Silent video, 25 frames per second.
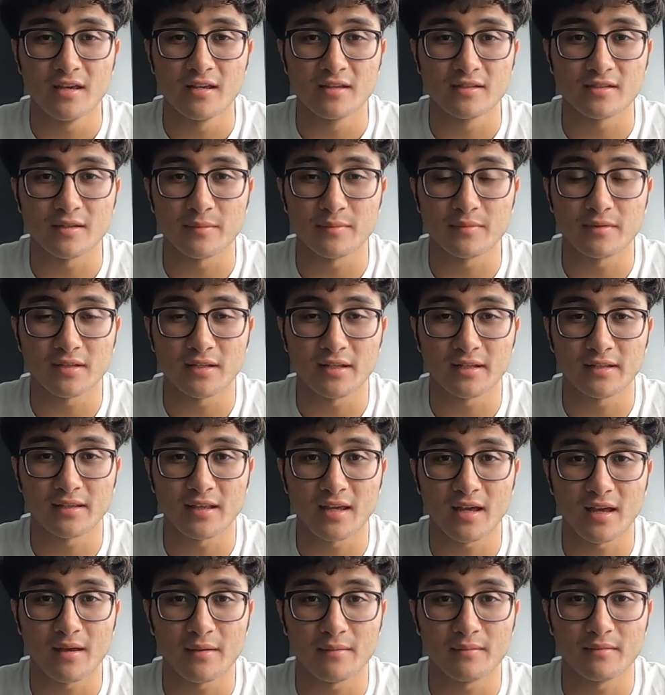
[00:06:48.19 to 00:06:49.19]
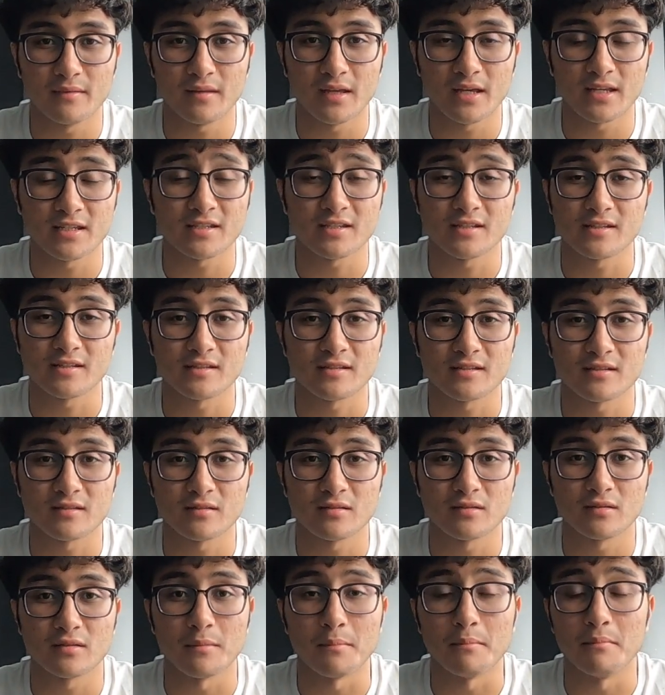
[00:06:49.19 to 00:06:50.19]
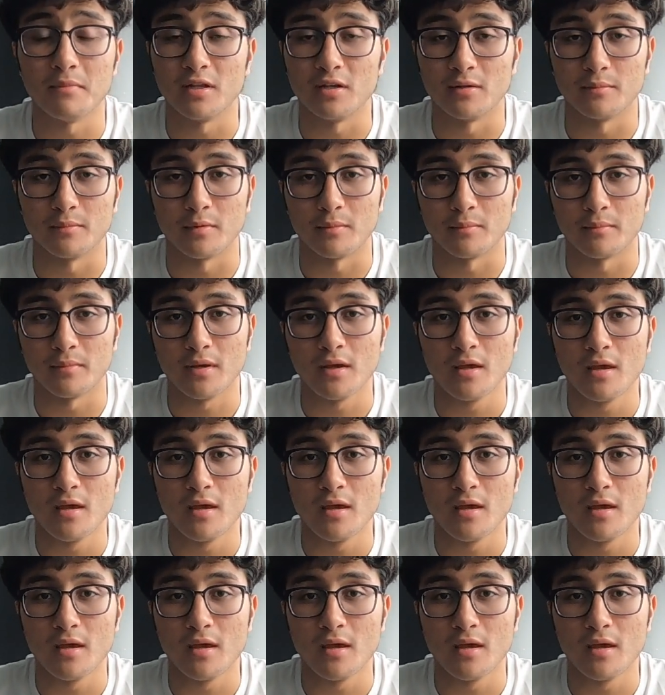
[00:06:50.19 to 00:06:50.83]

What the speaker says: Something like that. That's just the minimum.